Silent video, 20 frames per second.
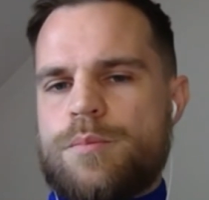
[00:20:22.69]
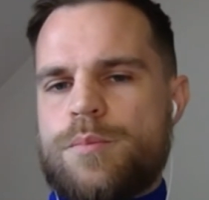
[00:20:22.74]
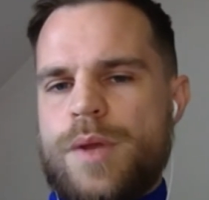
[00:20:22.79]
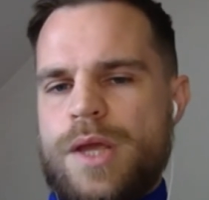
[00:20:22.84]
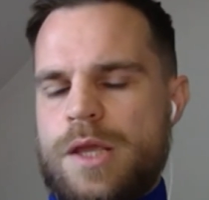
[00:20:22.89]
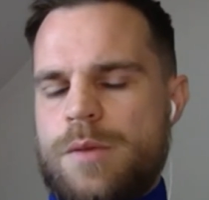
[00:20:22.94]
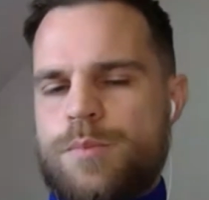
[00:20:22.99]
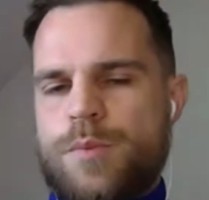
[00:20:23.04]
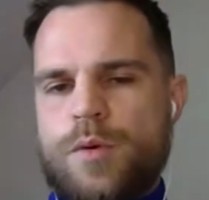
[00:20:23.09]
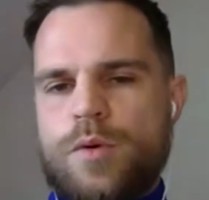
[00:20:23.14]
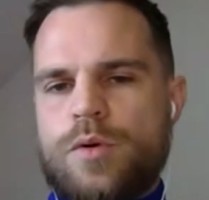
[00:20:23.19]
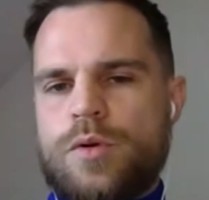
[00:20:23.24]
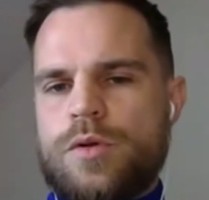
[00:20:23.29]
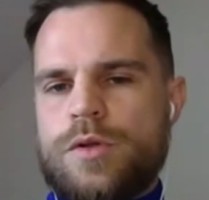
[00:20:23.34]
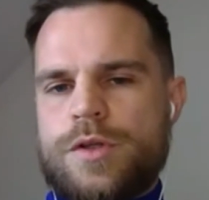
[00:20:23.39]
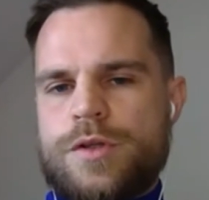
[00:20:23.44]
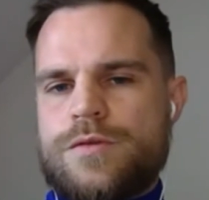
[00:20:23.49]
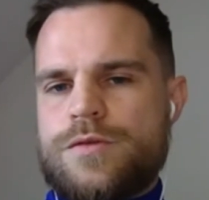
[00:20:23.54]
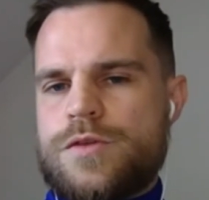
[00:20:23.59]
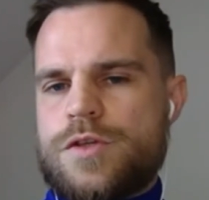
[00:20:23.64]
people,
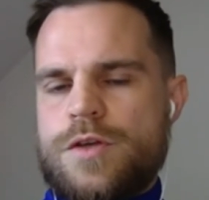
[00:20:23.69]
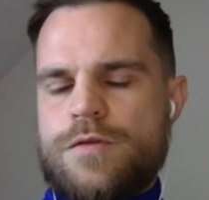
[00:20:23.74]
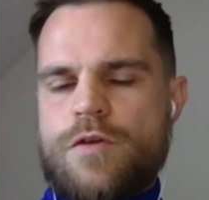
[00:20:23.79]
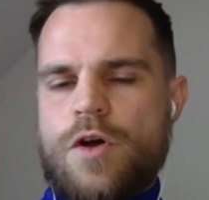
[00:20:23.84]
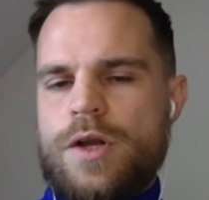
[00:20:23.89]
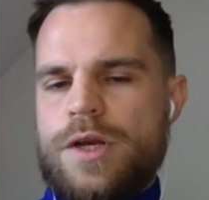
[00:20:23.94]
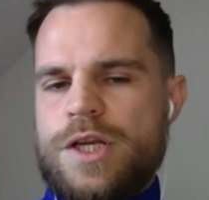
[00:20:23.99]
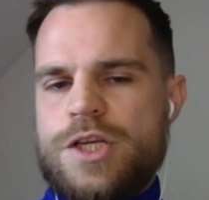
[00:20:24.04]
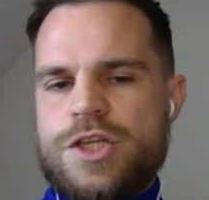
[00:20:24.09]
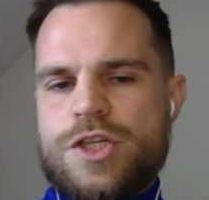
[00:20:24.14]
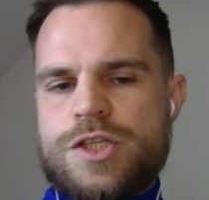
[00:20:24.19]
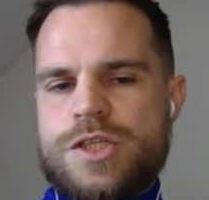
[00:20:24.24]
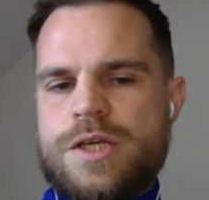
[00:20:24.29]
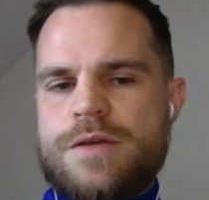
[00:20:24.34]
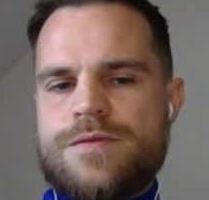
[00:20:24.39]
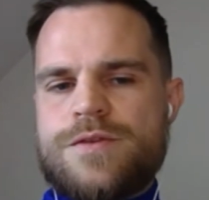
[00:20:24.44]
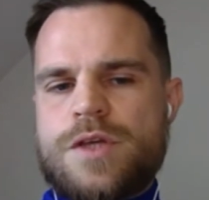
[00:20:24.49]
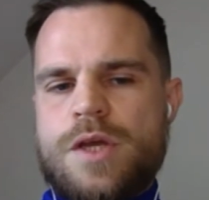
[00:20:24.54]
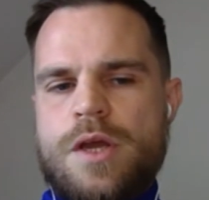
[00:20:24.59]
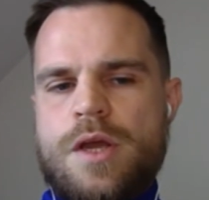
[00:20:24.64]
and you've got
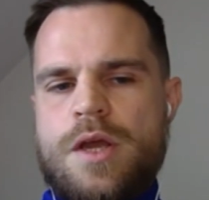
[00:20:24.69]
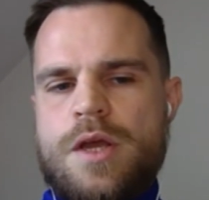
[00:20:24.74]
initiatives.